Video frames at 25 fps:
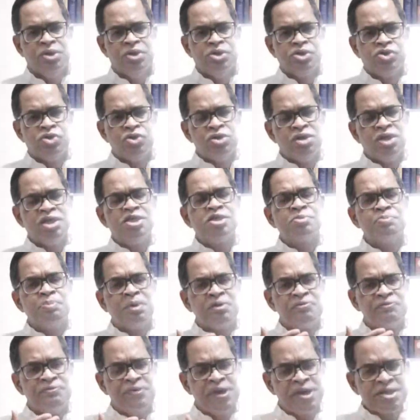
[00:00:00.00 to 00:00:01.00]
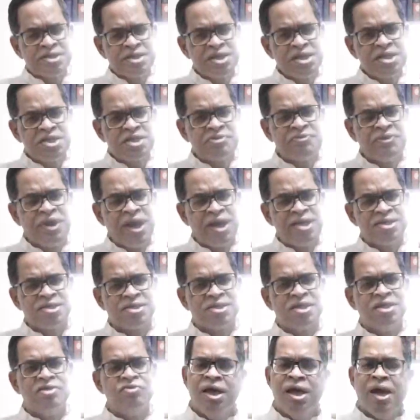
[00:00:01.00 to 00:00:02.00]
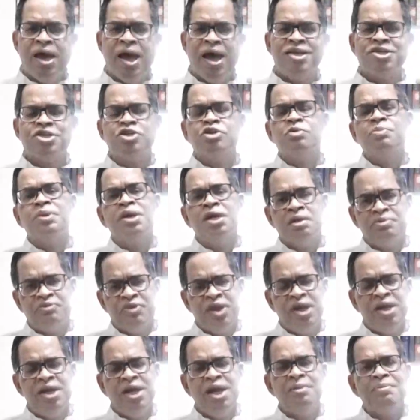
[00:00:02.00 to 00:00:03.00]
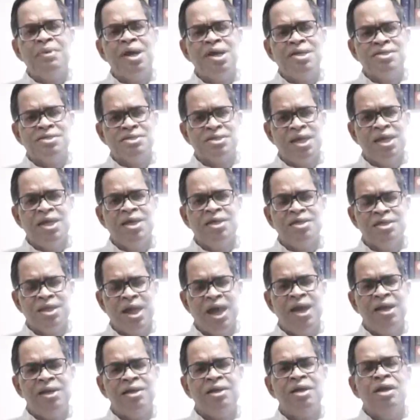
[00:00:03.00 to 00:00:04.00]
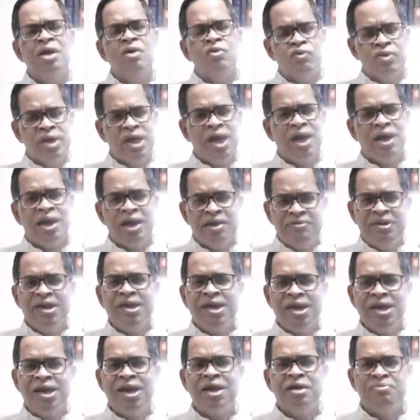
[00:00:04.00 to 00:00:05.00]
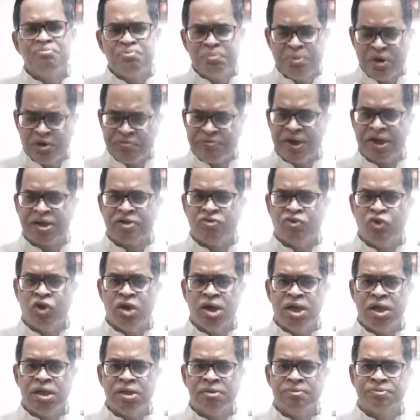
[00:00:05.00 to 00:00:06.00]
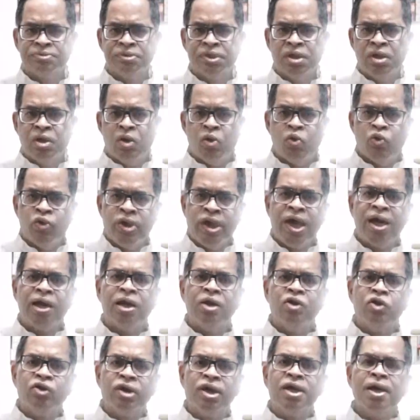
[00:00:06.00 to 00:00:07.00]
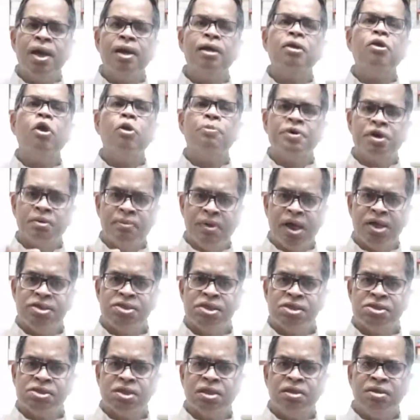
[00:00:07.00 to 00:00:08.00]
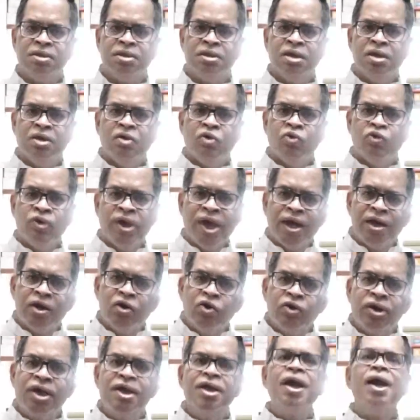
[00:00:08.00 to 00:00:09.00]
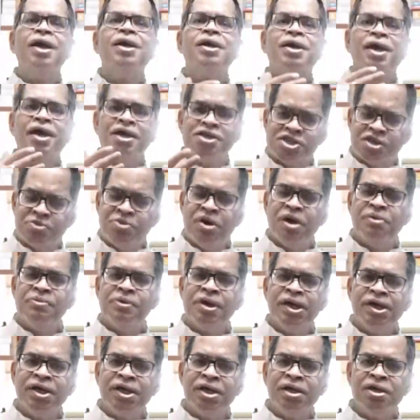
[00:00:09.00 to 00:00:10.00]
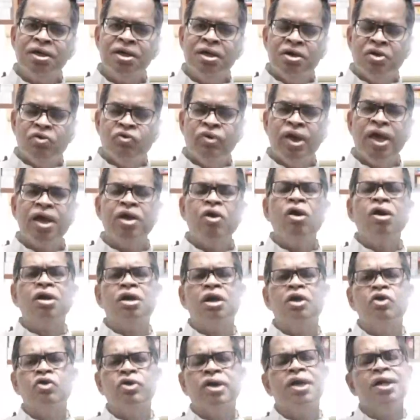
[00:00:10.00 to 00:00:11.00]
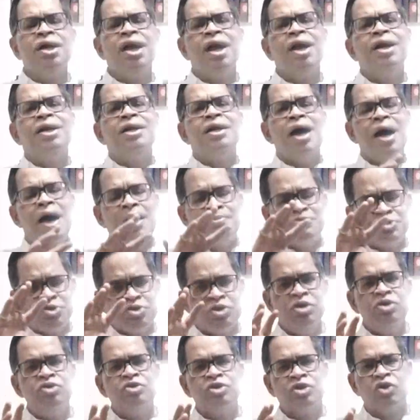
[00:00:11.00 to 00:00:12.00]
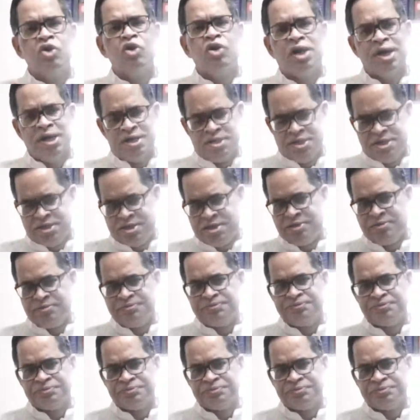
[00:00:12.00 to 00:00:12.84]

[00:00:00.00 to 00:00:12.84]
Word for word: So this perfectionist fallacy has to be defended by saying that we are living in an imperfect world, we are looking at optimization, we are looking at achievability, we are not looking at absolute goodness.